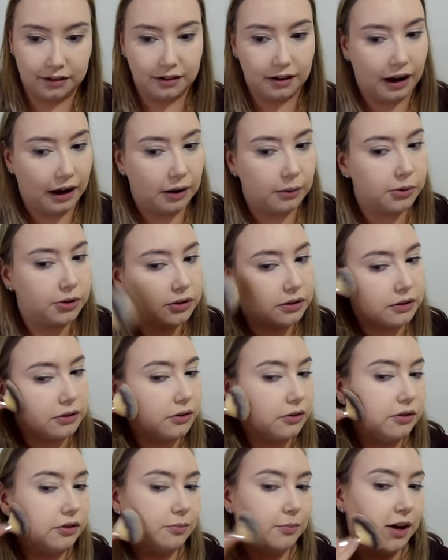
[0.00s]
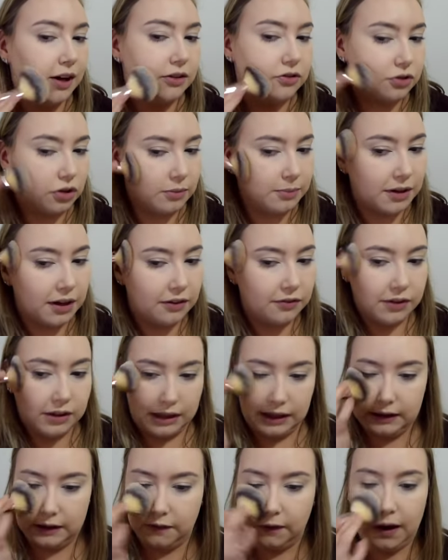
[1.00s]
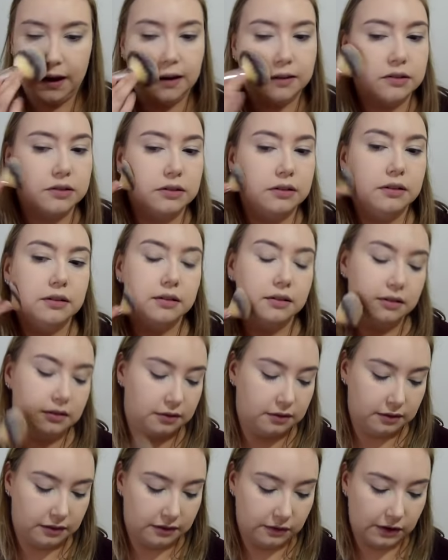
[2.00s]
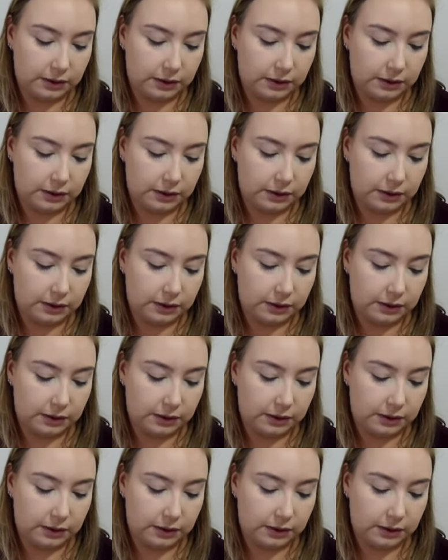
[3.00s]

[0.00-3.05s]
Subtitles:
I would lose my enjoyment, I feel like, if I